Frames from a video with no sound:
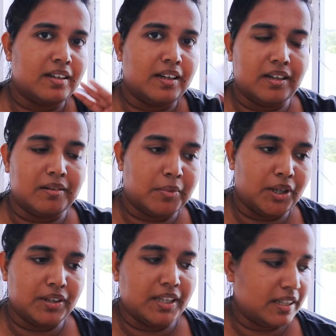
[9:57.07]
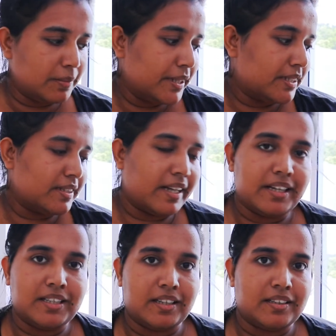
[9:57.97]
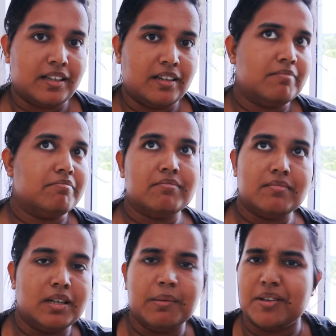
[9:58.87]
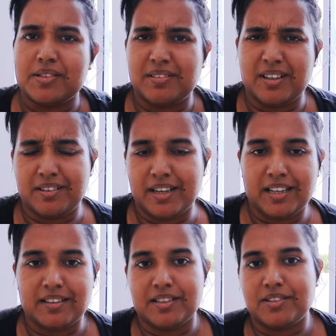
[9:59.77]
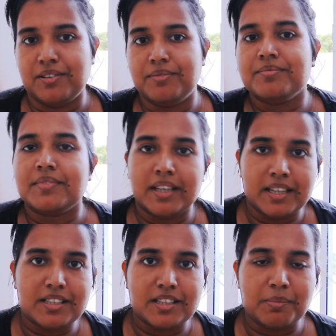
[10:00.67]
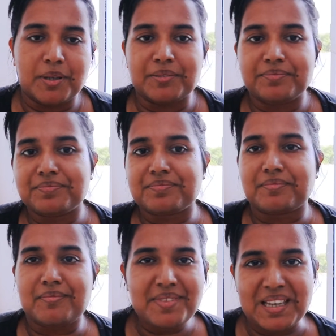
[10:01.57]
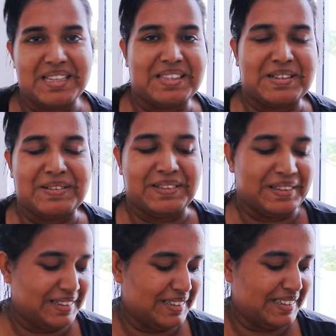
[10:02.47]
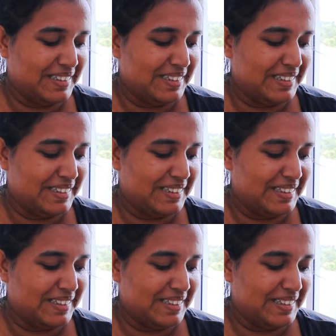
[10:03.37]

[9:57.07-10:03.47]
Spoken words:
All the other places that I checked are about 700, 800, so it is cheaper. It's so good.